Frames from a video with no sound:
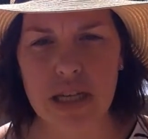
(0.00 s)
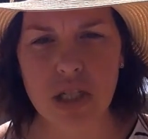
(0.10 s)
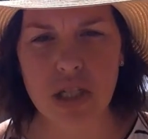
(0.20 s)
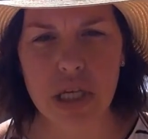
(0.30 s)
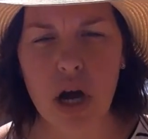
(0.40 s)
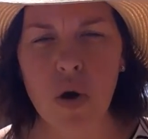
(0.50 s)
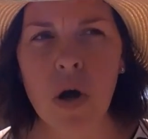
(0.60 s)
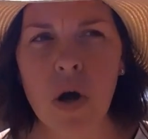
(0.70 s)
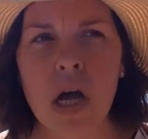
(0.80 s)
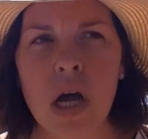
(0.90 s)

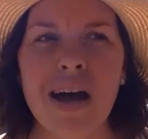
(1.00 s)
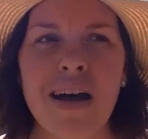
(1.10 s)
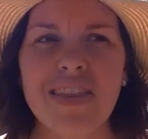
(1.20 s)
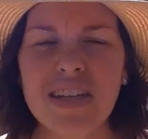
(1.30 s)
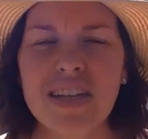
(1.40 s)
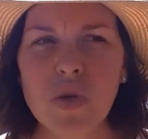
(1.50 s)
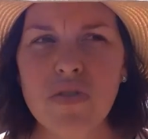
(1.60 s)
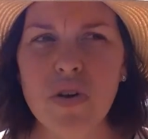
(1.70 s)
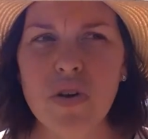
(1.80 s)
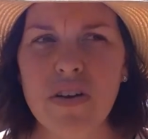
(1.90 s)
So that's sort
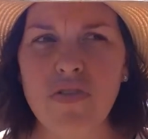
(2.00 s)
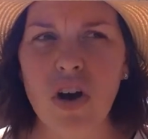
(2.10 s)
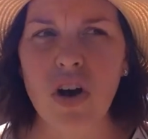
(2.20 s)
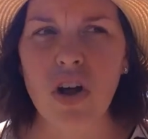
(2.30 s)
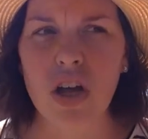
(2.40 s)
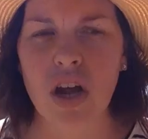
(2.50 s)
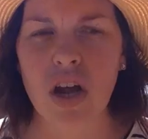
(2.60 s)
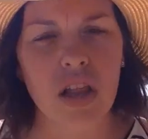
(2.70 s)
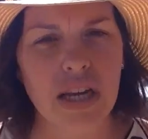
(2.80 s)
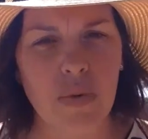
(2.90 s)
of where I fall on
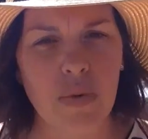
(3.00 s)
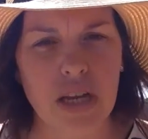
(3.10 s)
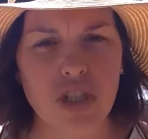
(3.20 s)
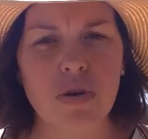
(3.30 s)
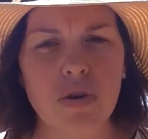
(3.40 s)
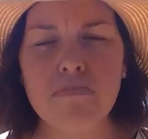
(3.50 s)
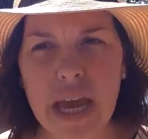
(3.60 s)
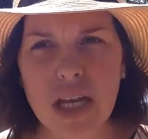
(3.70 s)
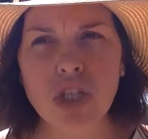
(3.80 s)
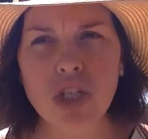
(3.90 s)
holiday weddings. Your
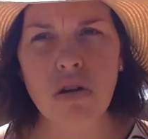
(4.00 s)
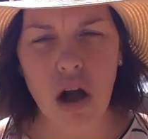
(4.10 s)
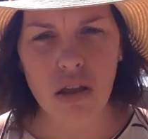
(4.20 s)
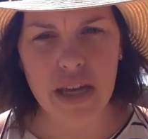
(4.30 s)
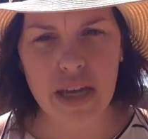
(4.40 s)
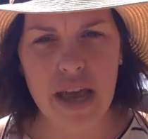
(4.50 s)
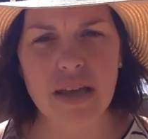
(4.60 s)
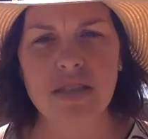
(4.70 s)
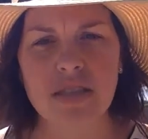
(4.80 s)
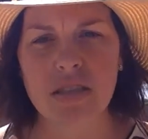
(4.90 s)
major
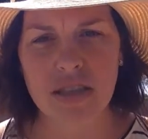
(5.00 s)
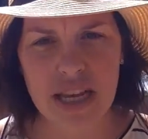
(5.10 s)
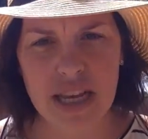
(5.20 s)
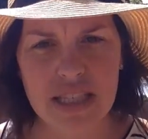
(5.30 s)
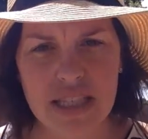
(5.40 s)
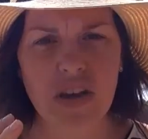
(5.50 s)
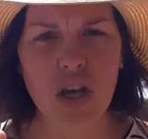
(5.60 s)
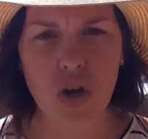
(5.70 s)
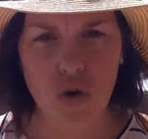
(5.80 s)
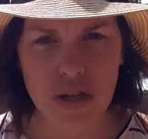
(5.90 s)
holidays, Thanksgiving,
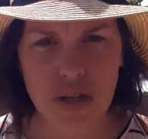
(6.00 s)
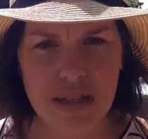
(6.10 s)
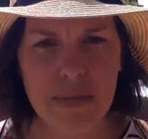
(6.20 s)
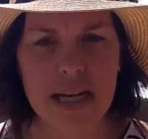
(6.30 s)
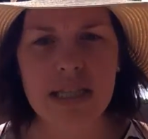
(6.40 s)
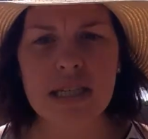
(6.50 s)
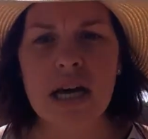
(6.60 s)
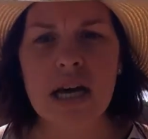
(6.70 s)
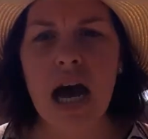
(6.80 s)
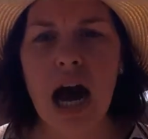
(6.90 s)

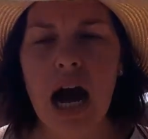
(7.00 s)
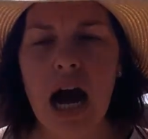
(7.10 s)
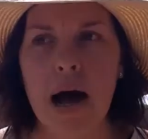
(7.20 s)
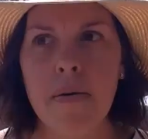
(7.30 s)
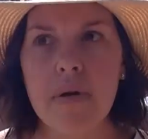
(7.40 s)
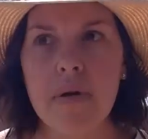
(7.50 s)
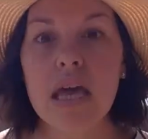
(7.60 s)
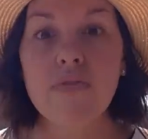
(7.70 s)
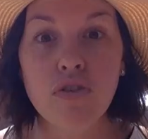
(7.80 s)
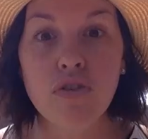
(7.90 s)
Christmas,
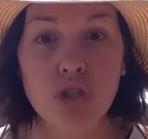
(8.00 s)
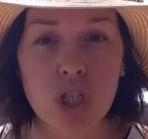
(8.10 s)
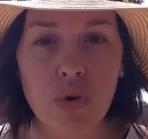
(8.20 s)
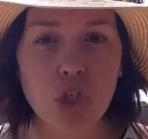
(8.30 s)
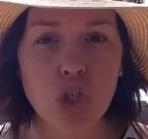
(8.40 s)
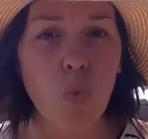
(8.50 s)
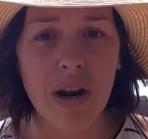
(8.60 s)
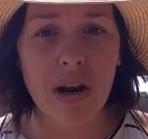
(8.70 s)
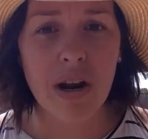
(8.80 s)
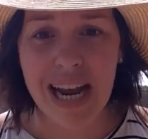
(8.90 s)
if you're Jewish,
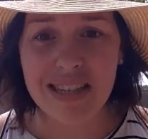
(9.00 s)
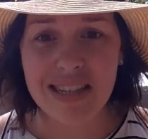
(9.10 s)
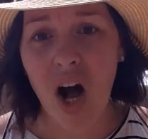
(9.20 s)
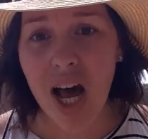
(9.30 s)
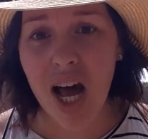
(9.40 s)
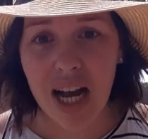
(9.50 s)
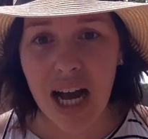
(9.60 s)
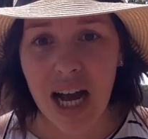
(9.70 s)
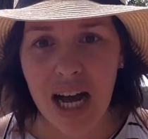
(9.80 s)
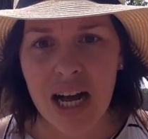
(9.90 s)
one of the nights of
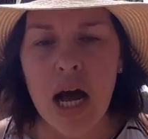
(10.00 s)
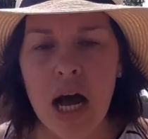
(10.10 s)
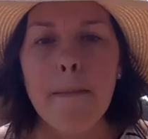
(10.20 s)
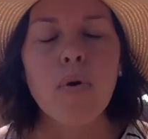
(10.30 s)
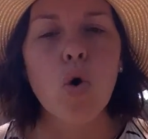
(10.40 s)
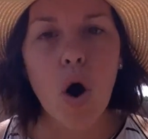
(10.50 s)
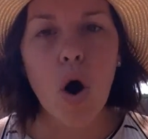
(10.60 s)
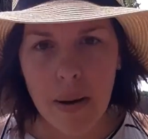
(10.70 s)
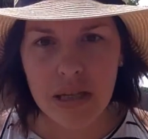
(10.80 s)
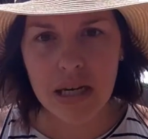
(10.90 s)
Hanukkah,
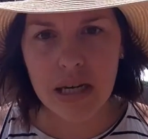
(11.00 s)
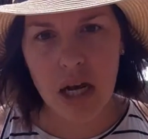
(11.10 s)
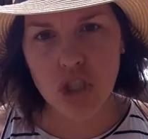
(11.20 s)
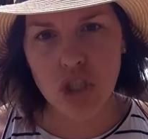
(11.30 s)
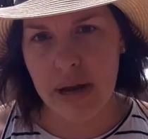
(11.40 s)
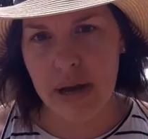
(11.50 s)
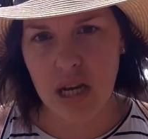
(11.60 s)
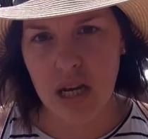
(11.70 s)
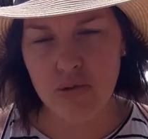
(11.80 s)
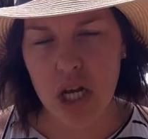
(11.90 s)
probably not your best
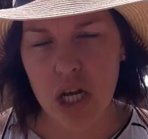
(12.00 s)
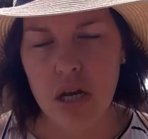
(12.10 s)
option.